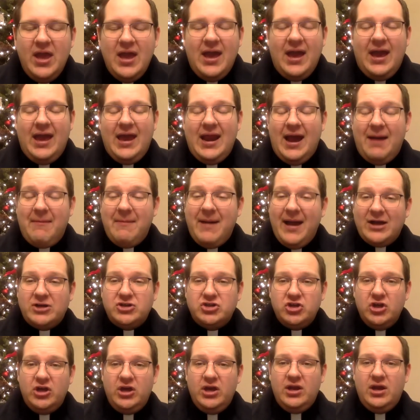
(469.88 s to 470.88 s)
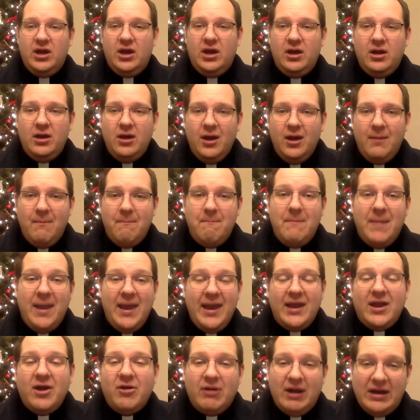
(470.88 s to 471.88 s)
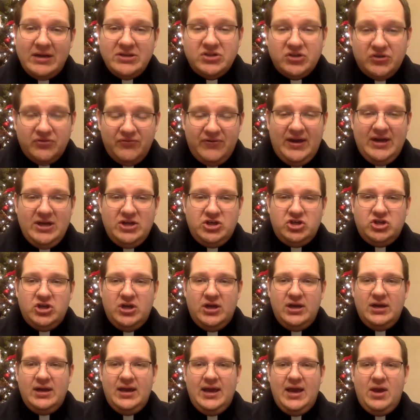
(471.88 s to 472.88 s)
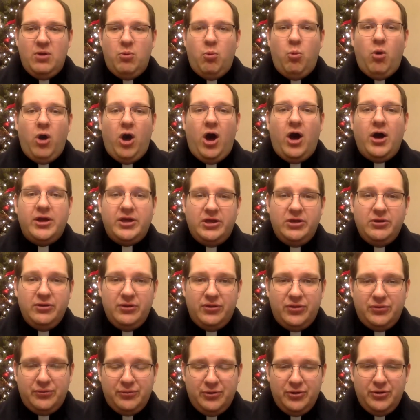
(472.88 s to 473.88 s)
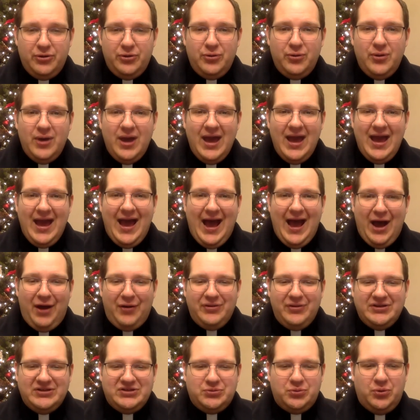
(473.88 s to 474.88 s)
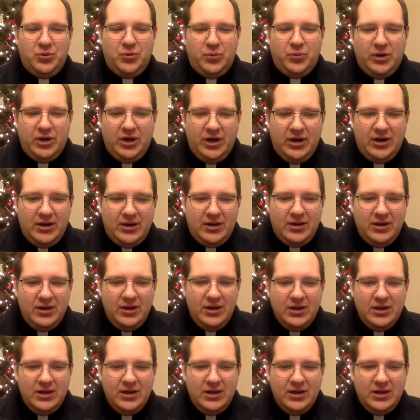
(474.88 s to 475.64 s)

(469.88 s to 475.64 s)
and I'm actually going to make a reservation and walk you through how this will work.